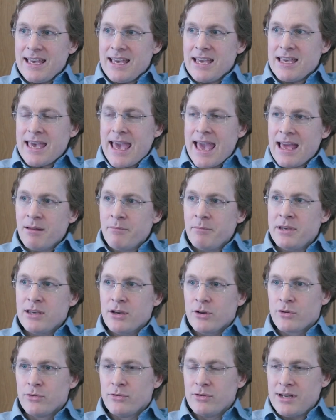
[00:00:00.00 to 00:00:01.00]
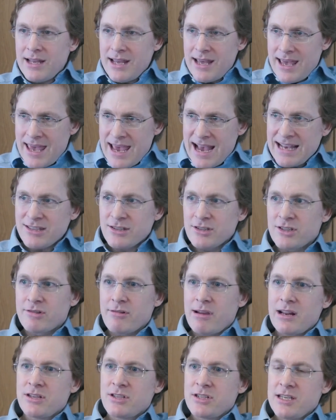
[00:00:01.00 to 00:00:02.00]
can be a good exit
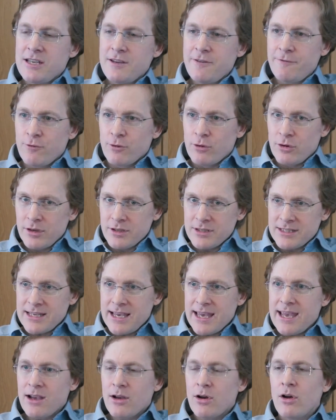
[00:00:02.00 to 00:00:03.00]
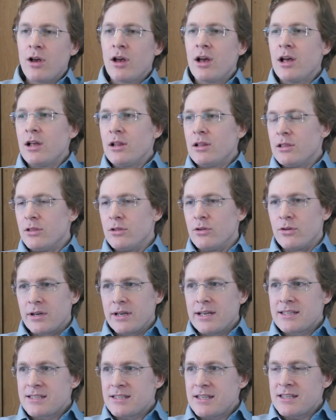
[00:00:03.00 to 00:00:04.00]
strategy for saying, look,
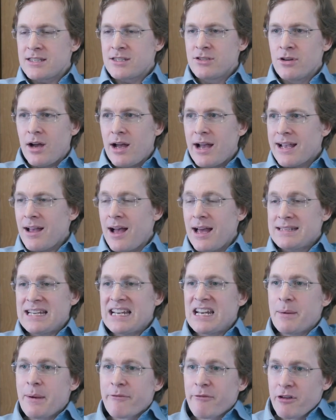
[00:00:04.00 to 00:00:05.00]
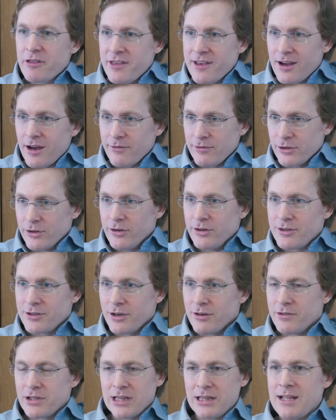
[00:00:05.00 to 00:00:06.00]
it's not, I can't tell you everything I've learned
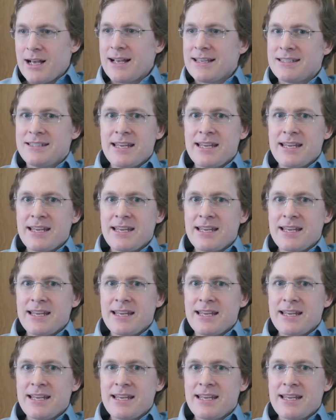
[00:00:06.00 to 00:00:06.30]
over the last